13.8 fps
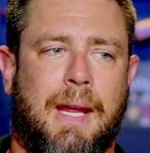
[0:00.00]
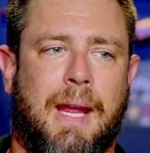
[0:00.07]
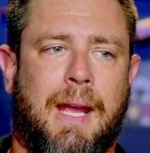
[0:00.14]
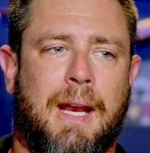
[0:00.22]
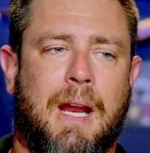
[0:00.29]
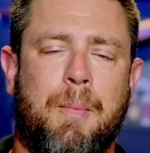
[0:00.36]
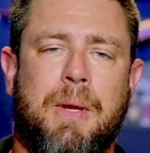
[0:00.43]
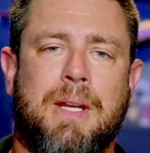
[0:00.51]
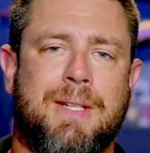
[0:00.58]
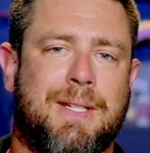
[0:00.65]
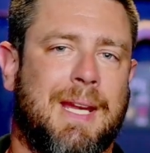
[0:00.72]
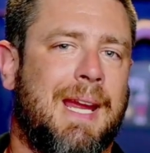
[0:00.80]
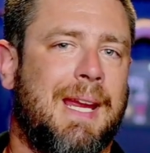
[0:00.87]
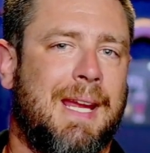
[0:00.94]
And I'm gonna
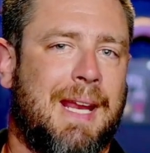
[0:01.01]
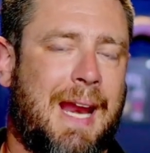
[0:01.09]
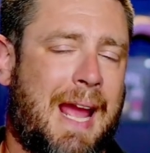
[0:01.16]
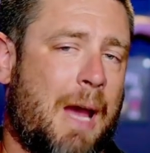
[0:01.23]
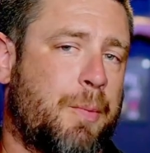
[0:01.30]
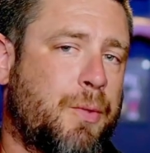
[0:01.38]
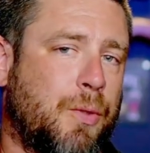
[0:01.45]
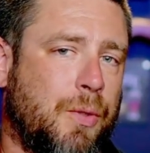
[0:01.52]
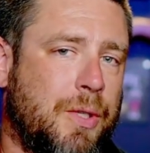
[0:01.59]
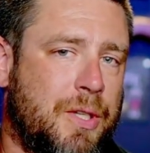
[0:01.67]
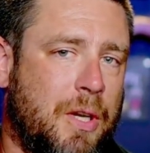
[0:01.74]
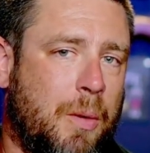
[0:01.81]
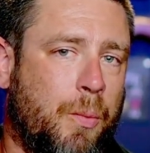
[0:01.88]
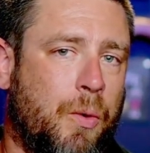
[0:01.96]
say it absolutely is
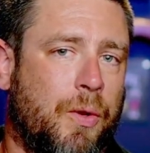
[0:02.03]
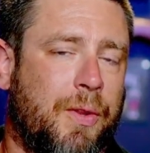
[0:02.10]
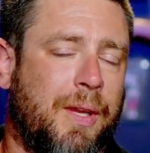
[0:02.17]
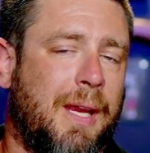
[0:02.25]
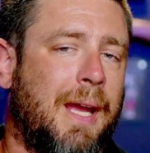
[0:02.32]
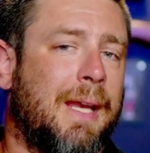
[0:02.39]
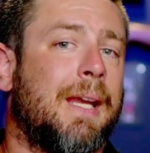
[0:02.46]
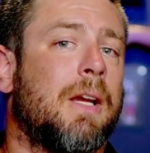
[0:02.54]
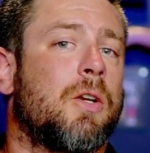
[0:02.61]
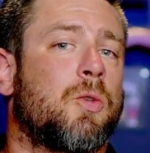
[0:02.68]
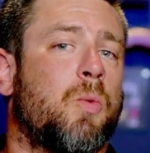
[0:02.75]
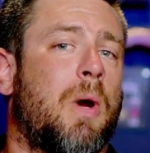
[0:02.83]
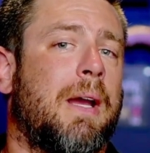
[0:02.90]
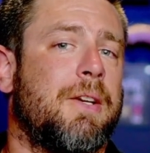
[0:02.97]
nub-worthy, and here's
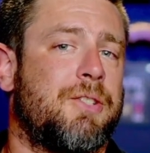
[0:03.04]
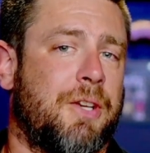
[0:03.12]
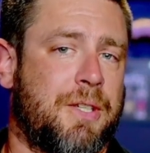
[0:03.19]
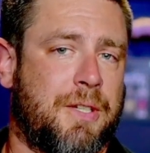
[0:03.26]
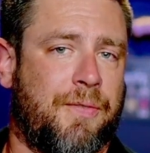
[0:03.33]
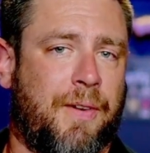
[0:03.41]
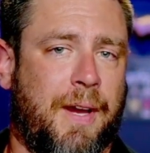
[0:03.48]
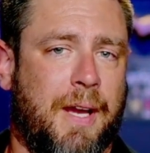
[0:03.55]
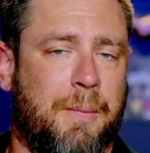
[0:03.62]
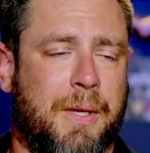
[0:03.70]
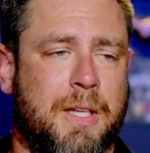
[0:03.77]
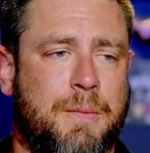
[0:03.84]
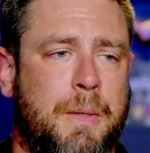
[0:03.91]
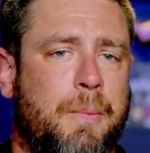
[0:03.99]
why I justify it.
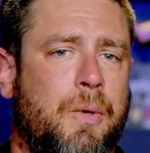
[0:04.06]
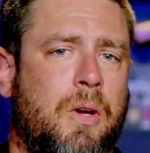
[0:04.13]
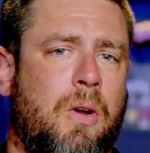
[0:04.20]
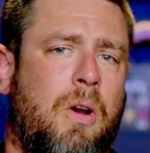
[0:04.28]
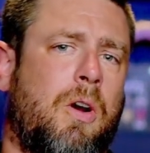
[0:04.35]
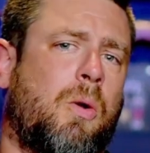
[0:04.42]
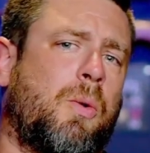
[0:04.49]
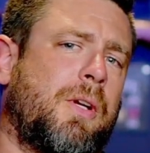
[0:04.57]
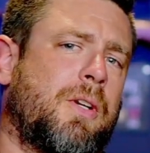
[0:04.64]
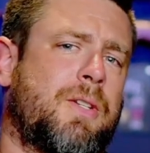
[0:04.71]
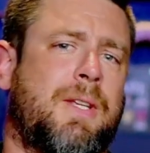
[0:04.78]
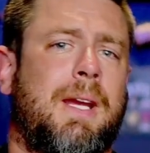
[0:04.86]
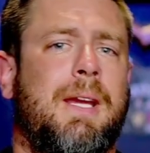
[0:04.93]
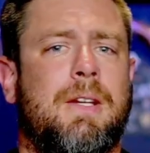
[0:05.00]
Because people go, oh, well, you're
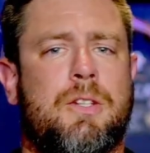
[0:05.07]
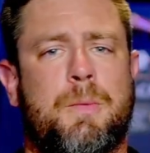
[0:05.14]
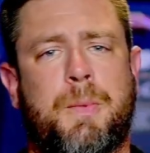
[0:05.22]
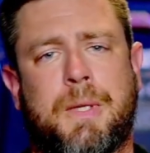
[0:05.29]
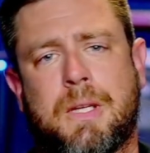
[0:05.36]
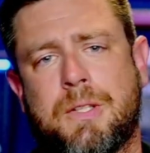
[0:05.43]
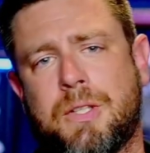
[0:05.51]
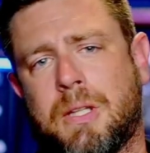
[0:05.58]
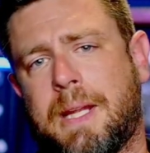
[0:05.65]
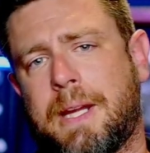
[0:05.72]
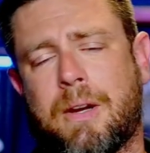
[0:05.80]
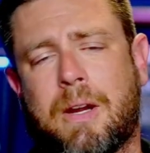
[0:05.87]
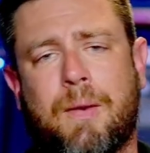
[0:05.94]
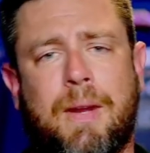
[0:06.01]
saying it just because you like
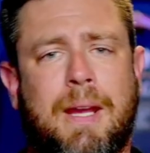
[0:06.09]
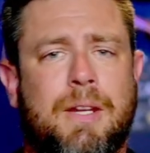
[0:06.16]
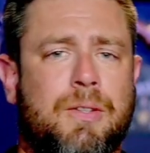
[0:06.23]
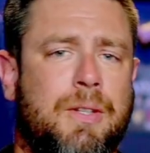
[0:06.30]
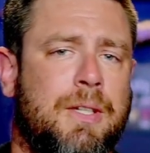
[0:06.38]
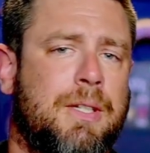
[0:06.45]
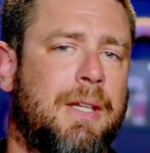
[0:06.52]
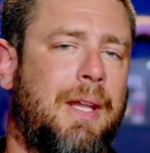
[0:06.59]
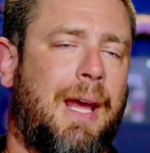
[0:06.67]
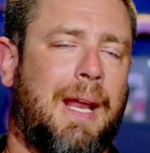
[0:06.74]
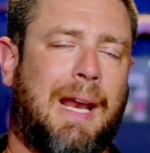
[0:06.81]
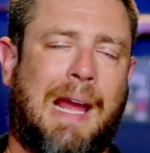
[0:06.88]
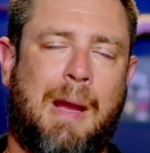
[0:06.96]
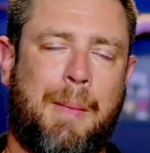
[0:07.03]
Crowned Heads or this and
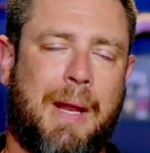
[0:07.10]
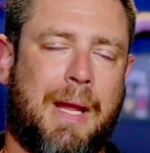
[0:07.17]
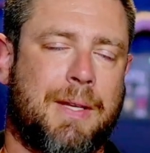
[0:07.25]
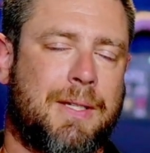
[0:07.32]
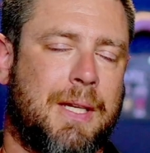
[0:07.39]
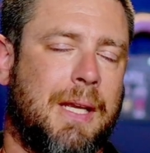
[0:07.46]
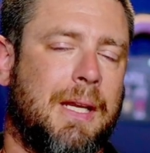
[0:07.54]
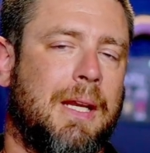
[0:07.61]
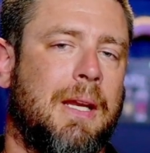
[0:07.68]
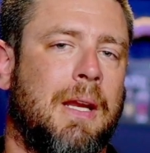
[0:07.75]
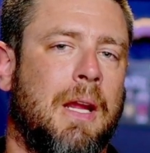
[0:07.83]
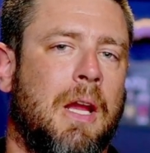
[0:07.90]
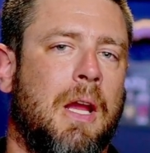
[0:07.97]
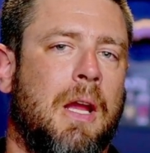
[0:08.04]
that. I'm not saying it
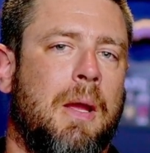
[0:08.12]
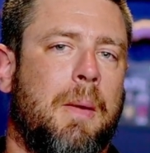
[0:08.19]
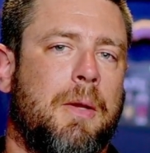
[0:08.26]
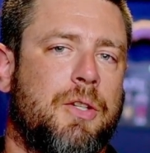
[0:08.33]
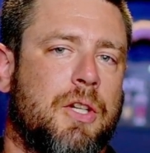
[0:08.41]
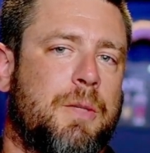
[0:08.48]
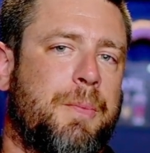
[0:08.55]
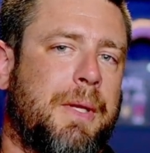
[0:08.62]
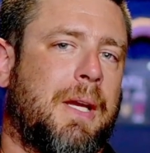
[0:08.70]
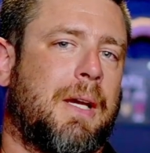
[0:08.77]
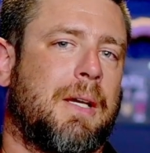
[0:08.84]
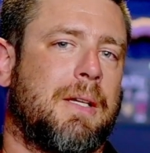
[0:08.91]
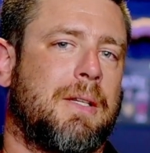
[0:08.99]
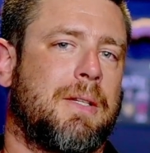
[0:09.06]
just
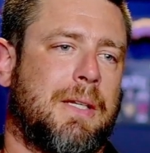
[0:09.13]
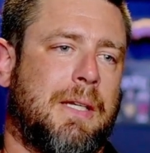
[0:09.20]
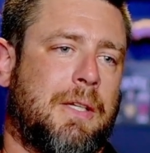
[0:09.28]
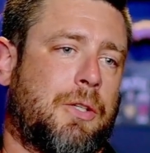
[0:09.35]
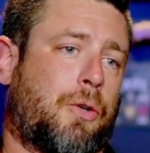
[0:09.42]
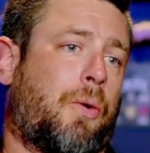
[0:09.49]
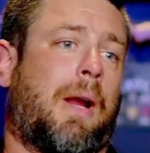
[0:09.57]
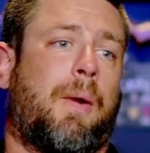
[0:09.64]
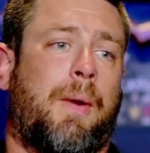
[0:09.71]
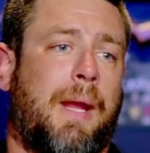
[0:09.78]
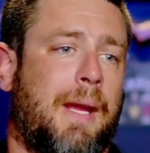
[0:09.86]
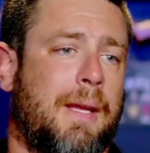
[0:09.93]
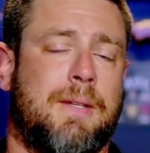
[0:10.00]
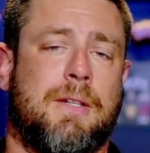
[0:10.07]
because it's Crowned
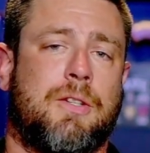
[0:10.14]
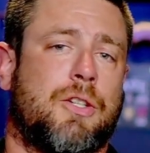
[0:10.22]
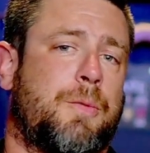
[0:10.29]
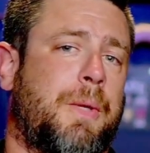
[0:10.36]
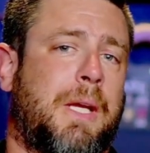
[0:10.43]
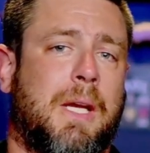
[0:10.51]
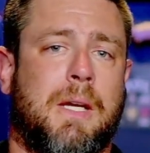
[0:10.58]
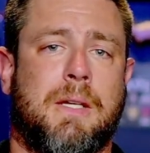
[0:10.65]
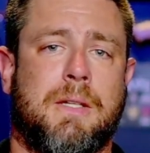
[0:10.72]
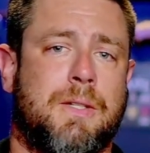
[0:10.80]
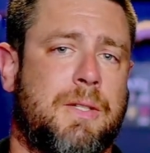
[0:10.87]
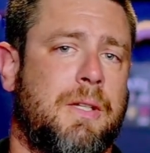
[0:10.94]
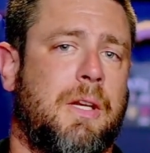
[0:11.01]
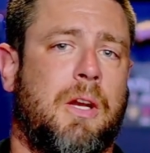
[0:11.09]
Heads and just
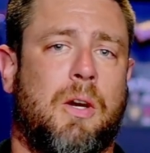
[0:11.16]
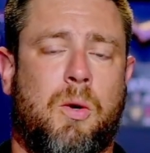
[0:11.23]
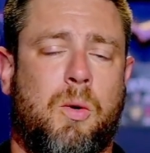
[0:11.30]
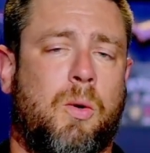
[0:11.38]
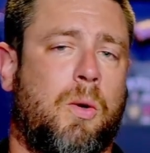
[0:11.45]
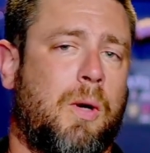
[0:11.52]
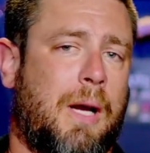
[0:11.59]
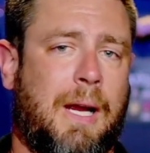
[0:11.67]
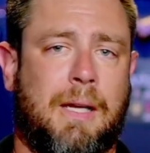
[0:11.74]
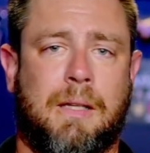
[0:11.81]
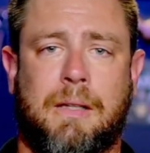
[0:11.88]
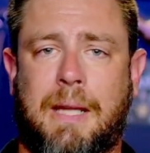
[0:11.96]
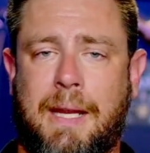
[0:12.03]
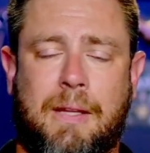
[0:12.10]
because, you know, I
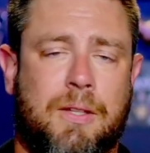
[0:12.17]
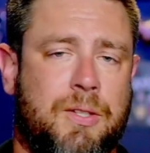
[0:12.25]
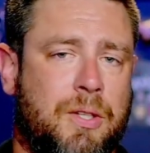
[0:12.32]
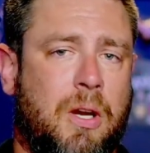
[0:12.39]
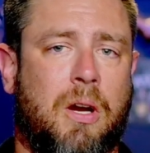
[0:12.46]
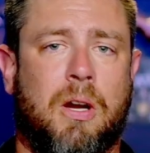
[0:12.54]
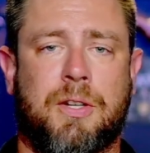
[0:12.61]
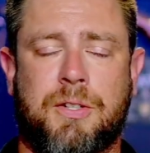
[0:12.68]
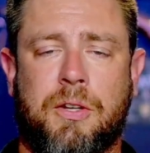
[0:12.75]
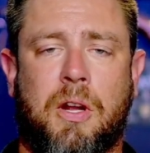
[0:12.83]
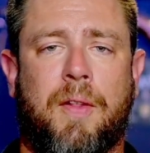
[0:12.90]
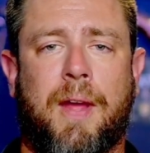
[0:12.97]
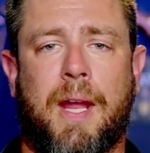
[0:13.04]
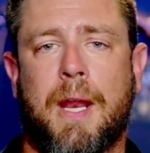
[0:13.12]
like the cigars and
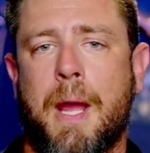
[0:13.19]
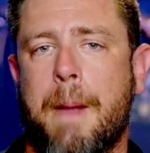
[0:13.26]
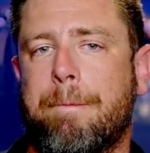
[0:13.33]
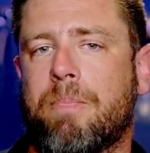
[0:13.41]
all that.